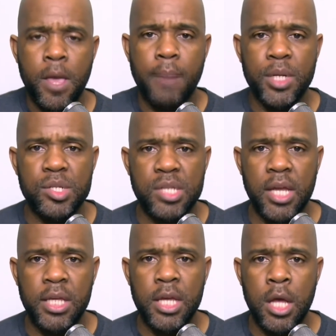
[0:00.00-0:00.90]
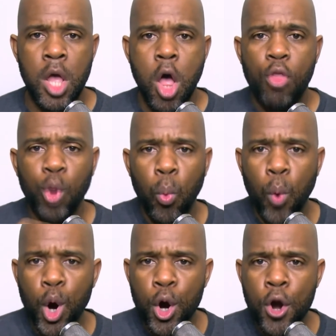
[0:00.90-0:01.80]
I'm going to say it again. The
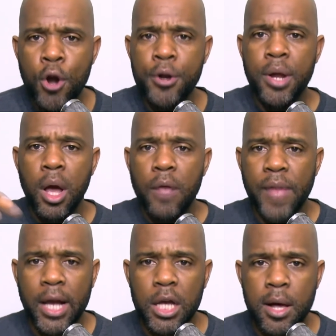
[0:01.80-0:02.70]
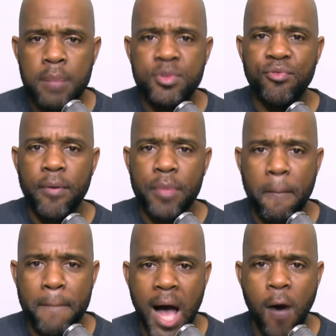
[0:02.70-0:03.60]
word that comes from the
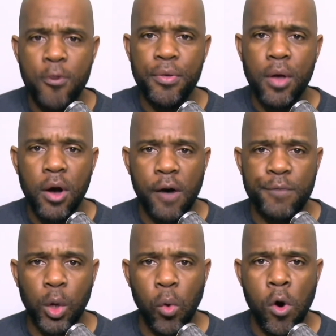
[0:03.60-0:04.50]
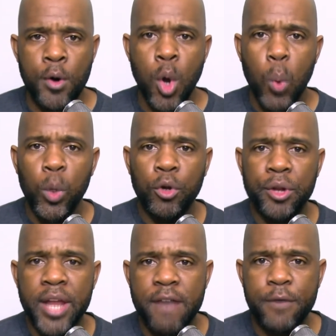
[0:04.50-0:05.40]
mouth of the Lord will
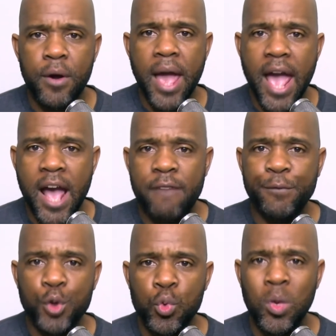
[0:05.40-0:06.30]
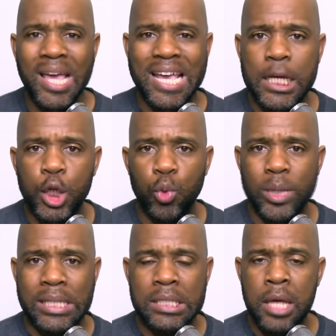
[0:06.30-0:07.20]
never have you
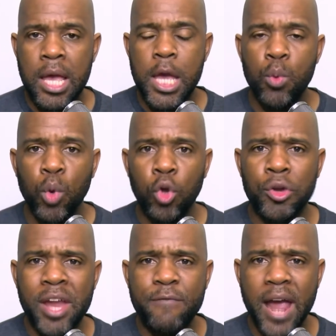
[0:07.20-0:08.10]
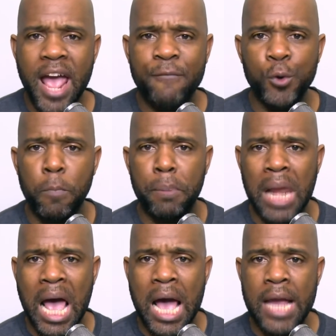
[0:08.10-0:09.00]
ignorant. It will never have you
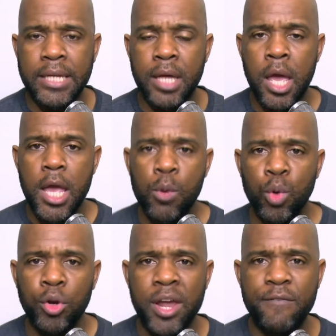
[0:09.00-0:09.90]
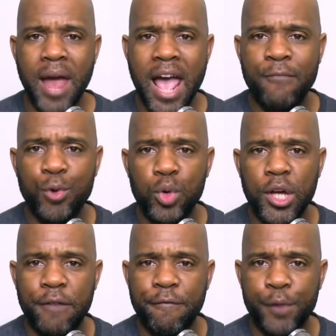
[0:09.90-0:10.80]
blind. It will never have you
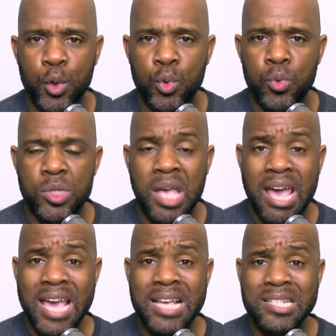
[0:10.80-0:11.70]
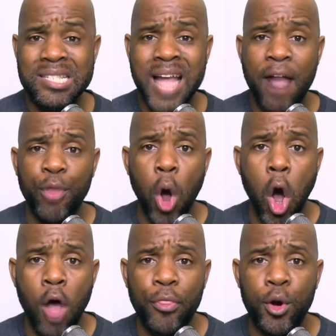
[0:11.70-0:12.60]
confused. He is not the
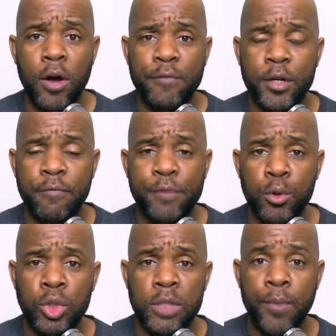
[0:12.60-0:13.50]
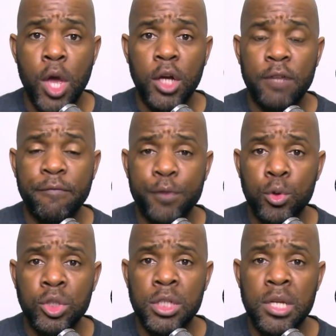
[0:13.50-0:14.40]
author of confusion.
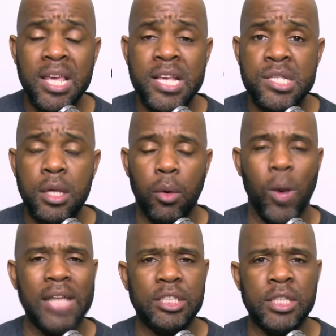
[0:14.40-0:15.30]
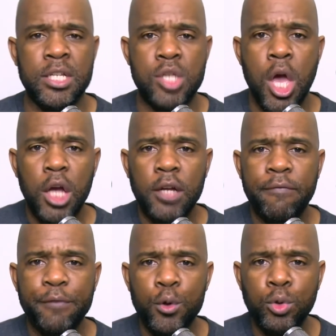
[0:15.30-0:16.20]
Confusion is, watch this,
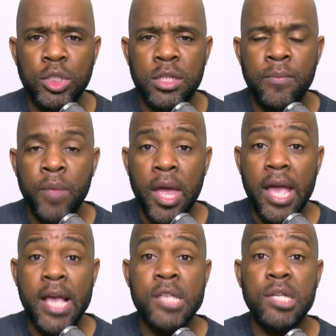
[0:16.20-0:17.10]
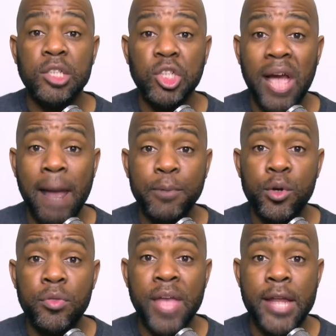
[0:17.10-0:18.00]
confusion is a
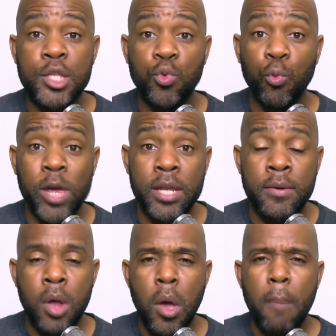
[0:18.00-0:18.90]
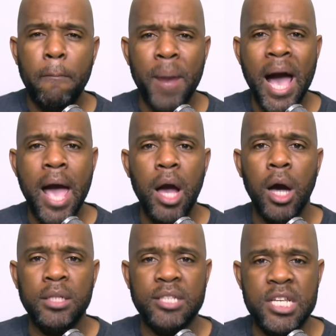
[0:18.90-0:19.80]
chapter that is written by
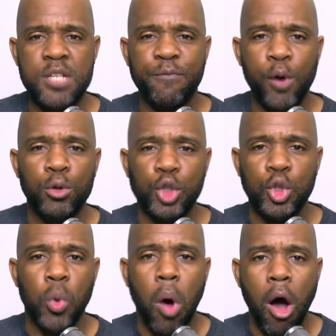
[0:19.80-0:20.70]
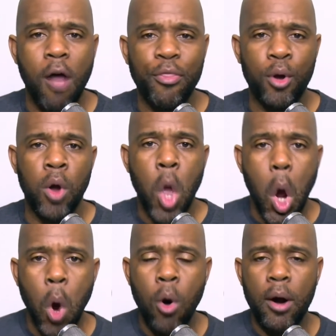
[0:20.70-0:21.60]
a dysfunctional author
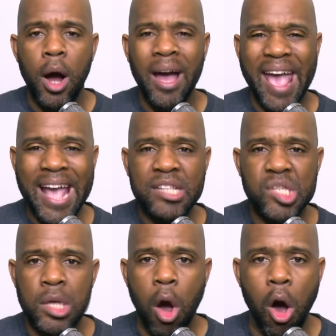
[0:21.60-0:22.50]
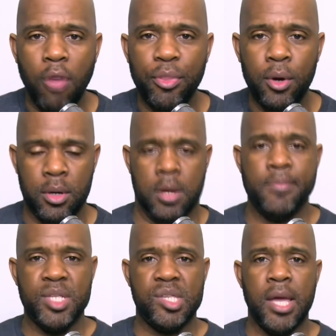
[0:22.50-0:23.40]
or an anti-author. Let
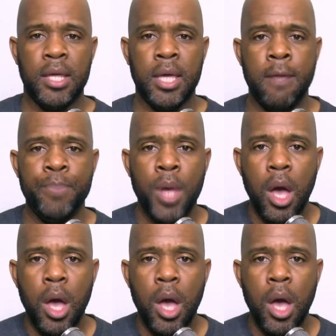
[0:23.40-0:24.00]
me say it again.